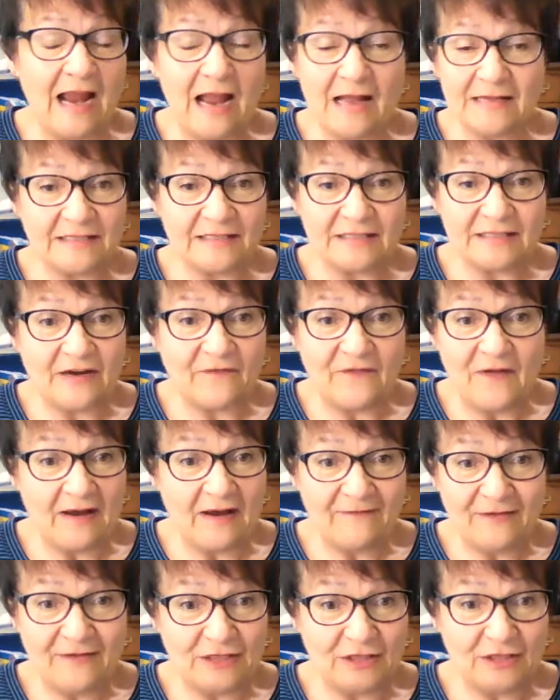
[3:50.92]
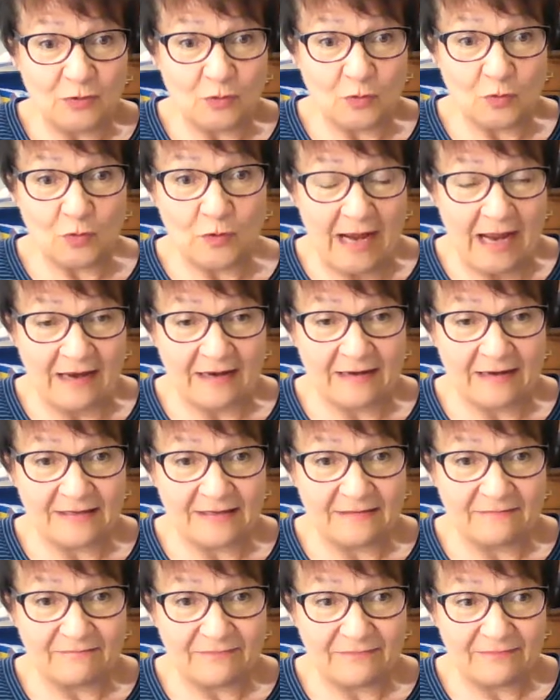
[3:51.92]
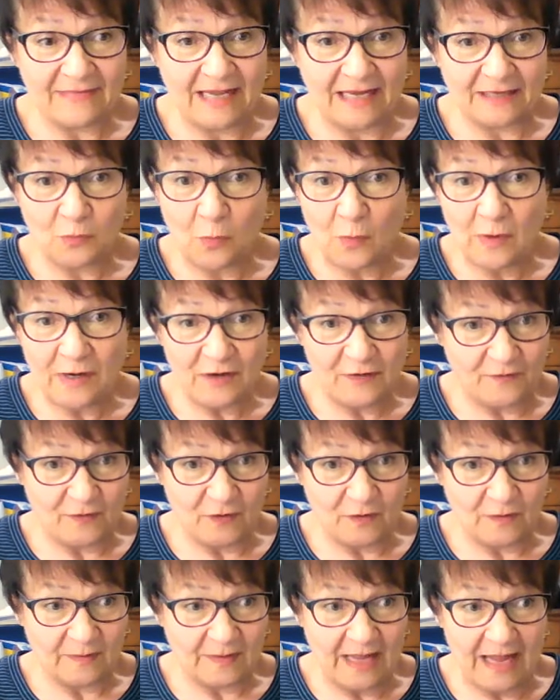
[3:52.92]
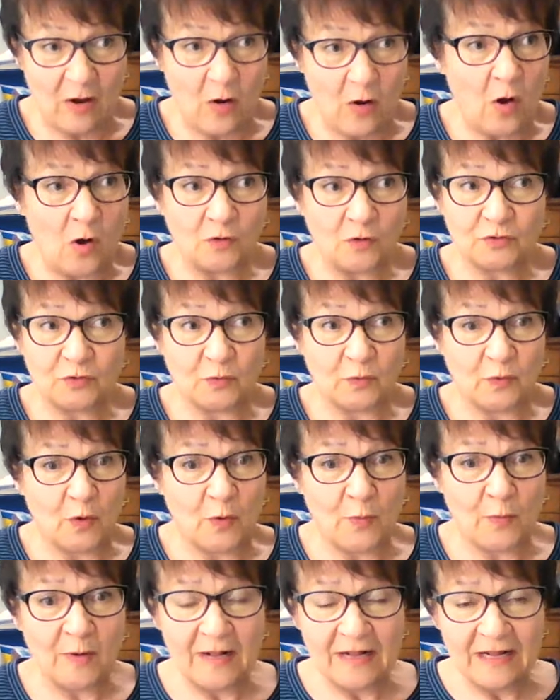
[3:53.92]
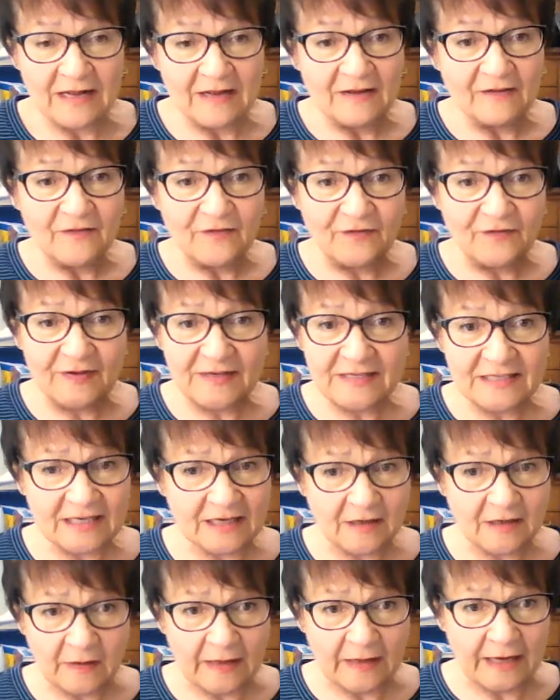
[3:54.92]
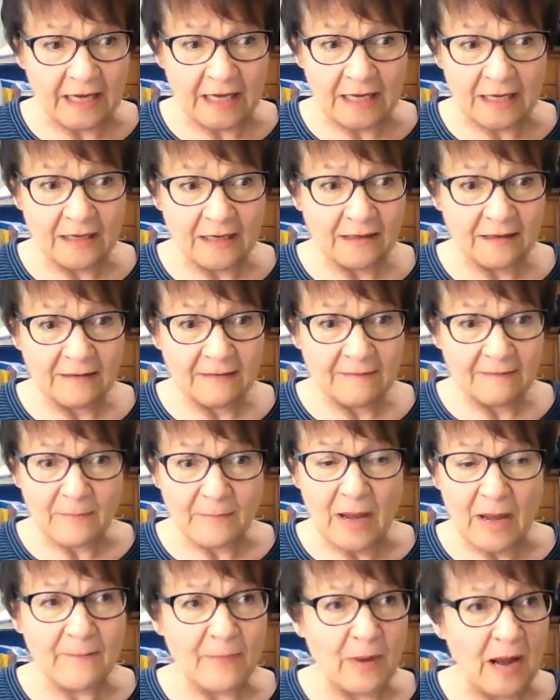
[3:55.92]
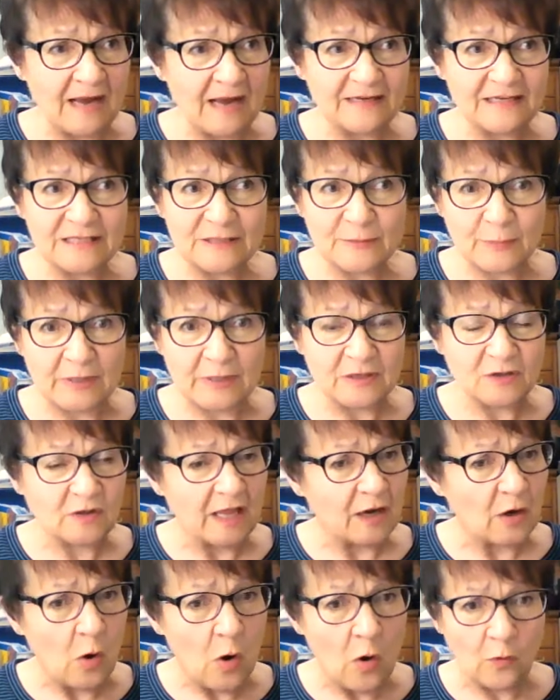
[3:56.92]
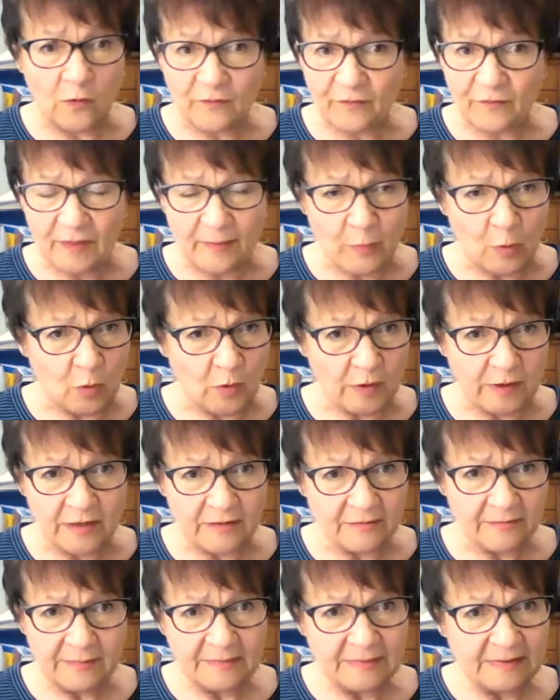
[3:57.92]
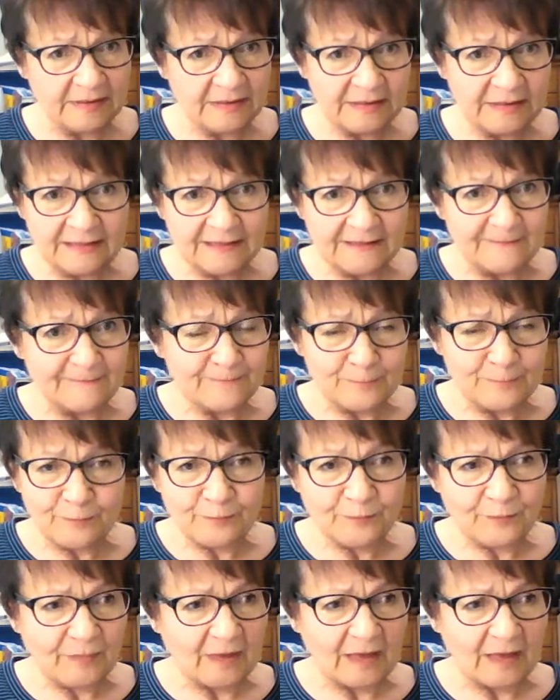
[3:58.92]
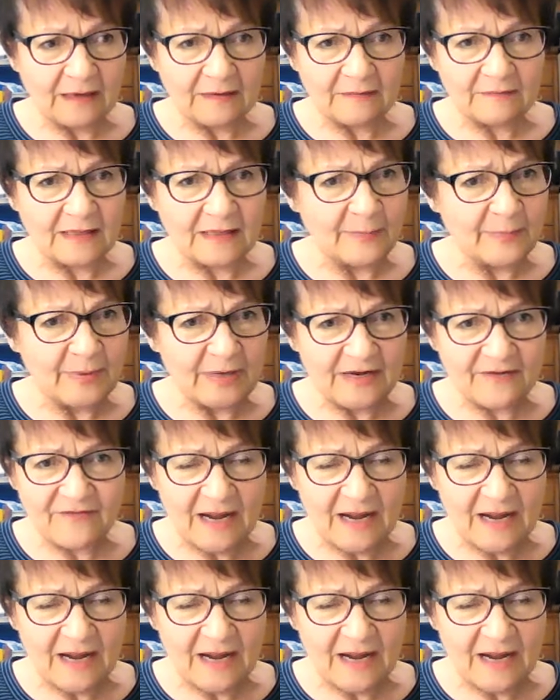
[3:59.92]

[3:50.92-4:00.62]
stuff out of it too, and that's wonderful. Also, though, physically, my body's been like all over the board. A little bit of an